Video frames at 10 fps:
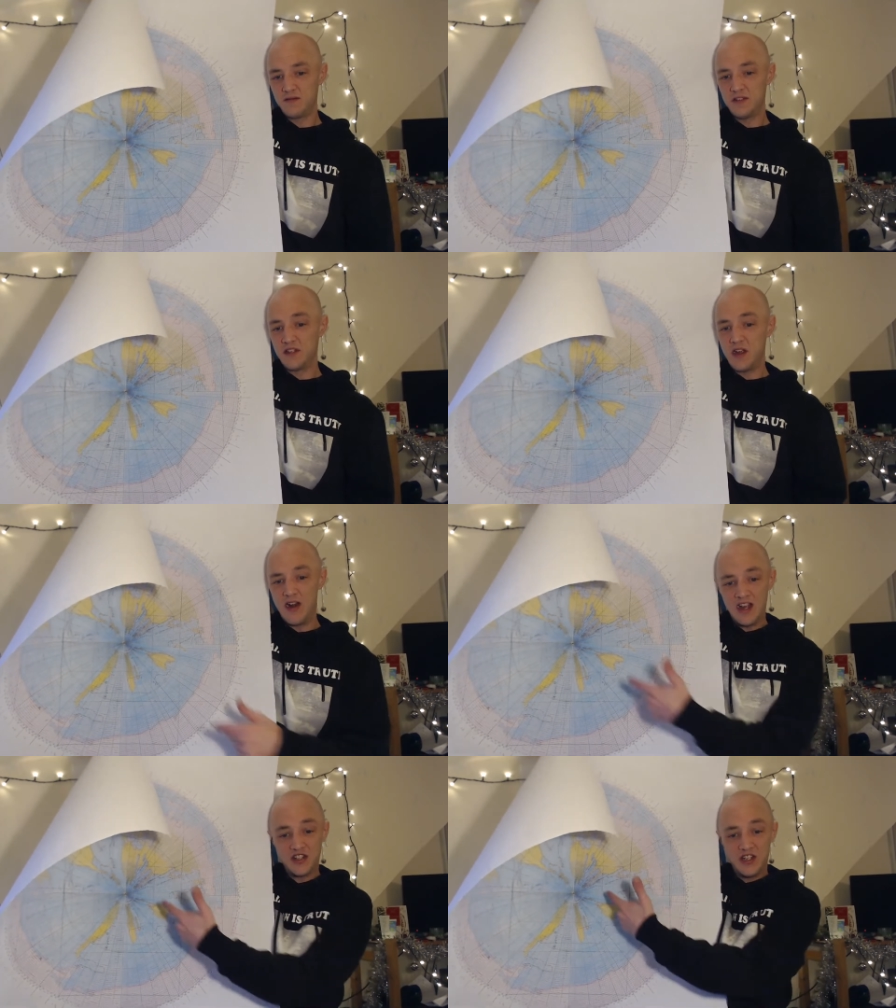Is there
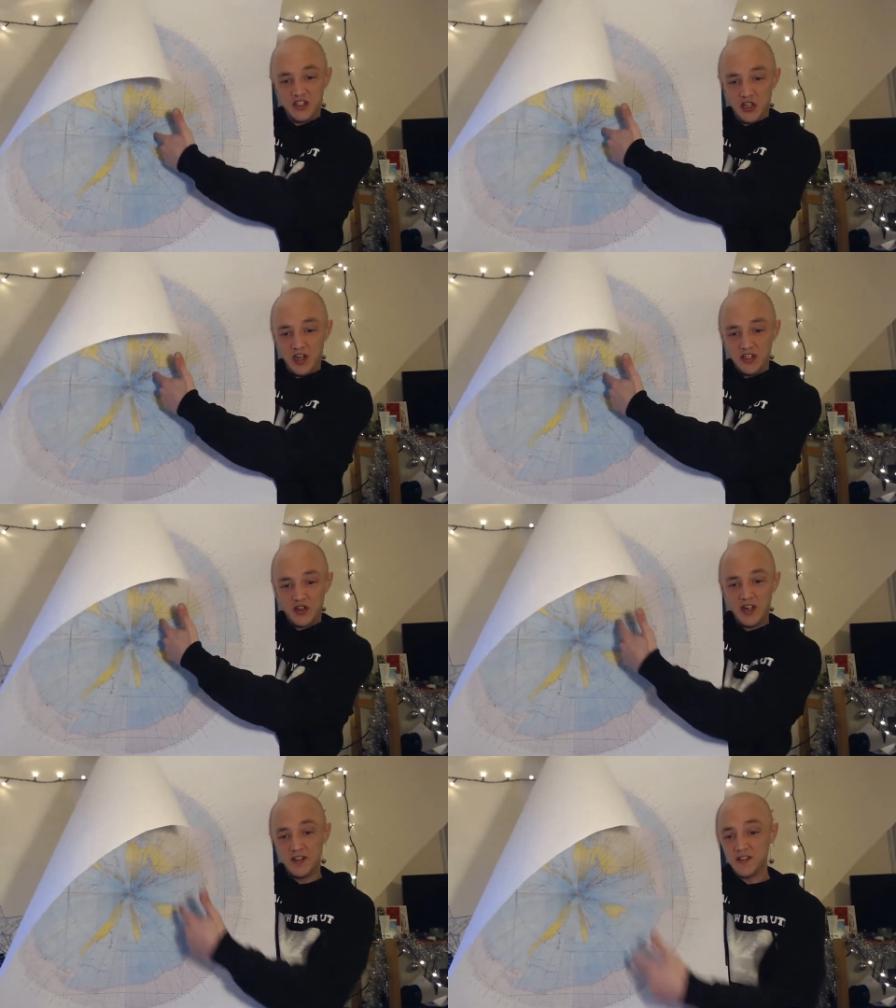actually a giant
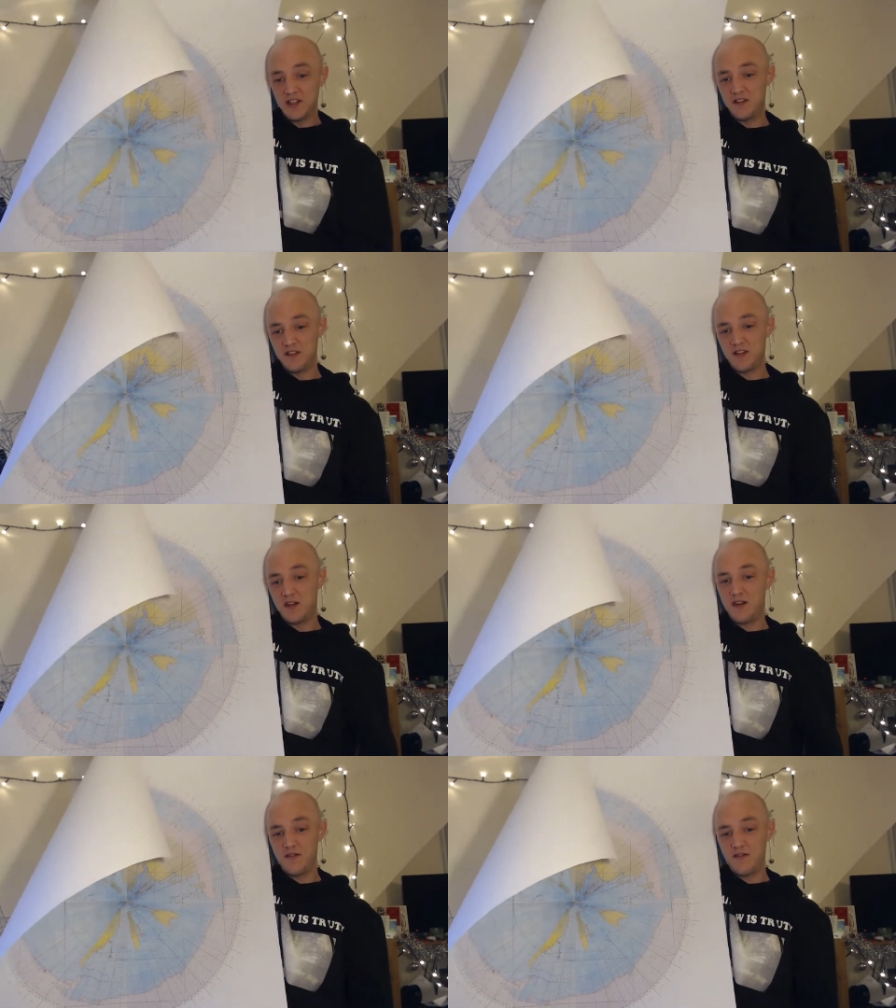tree at the center of the
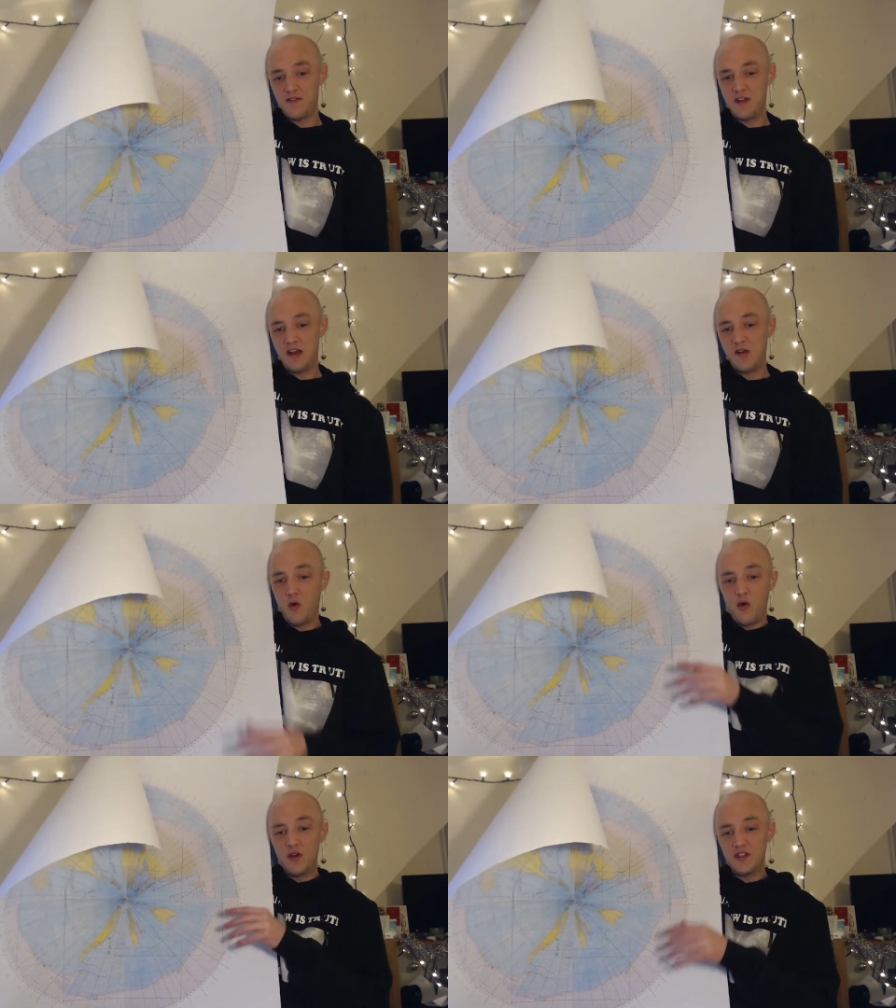Earth and
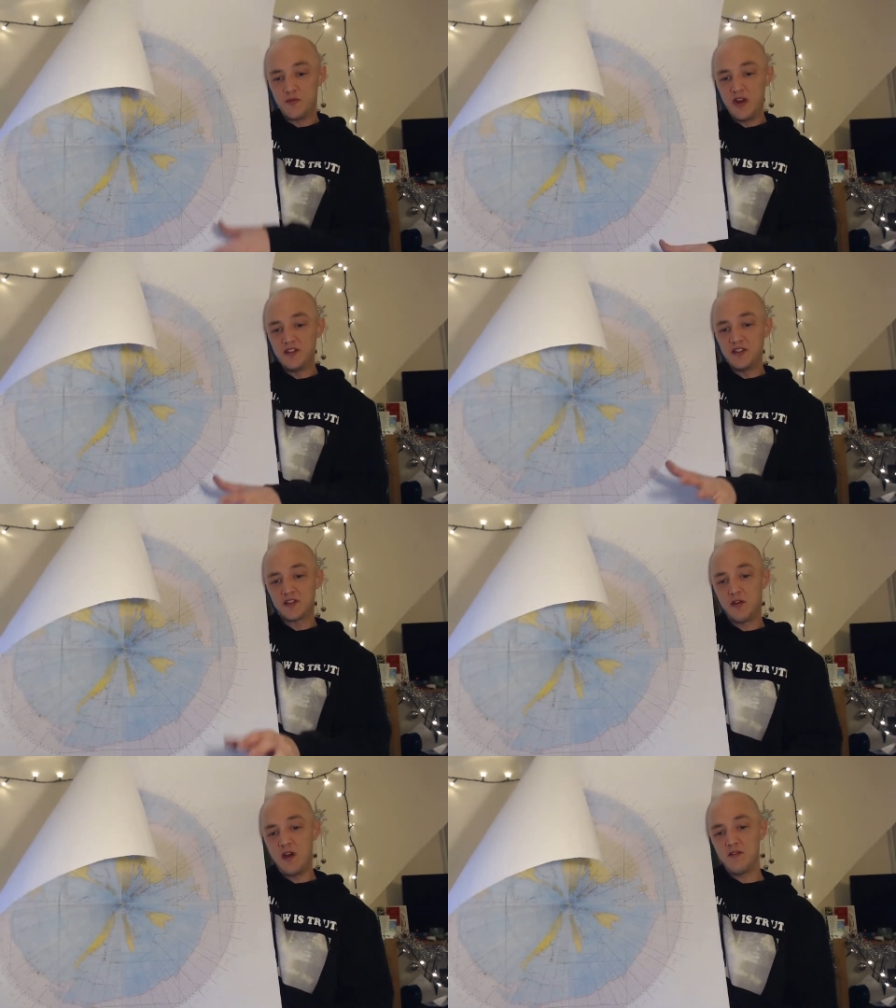all its branches
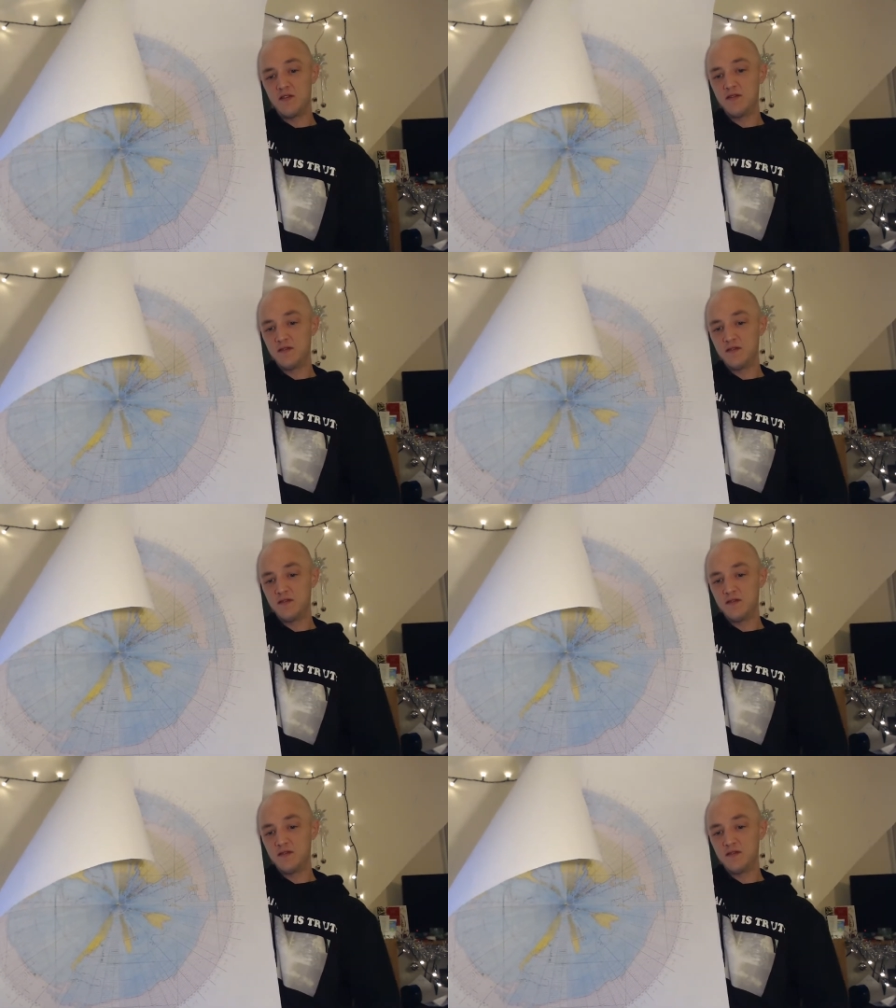go out?